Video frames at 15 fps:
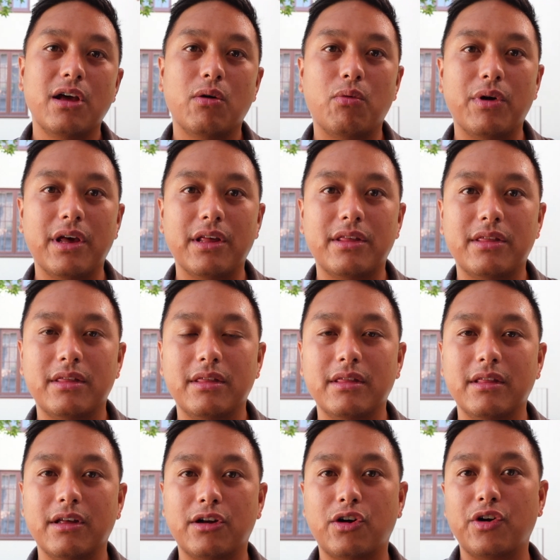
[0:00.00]
with
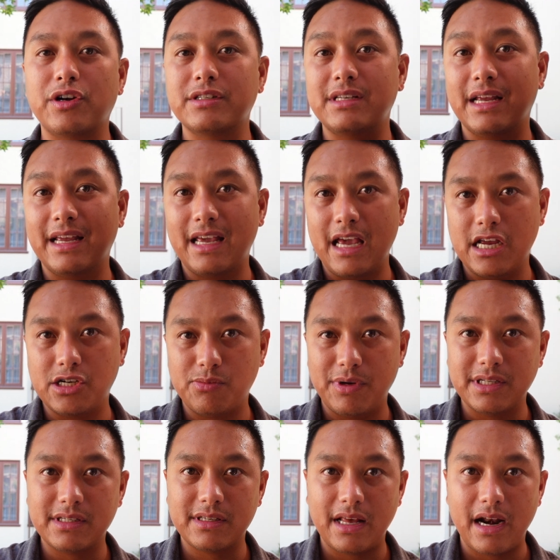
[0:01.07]
the current
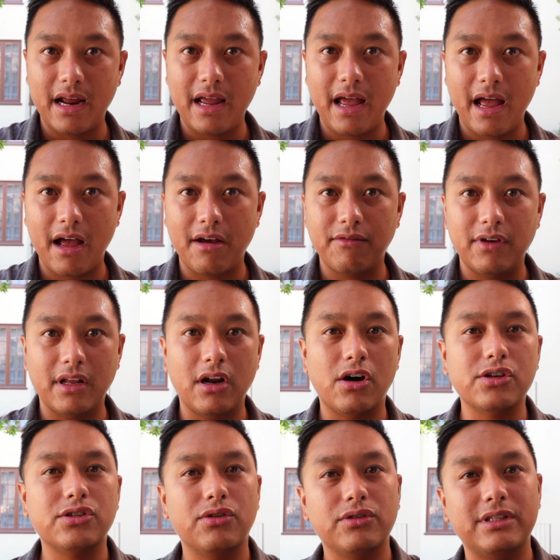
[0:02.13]
engagements that I have and
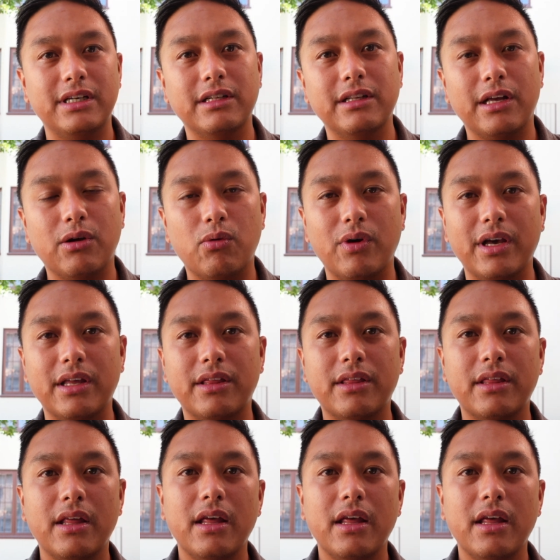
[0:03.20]
also dealing with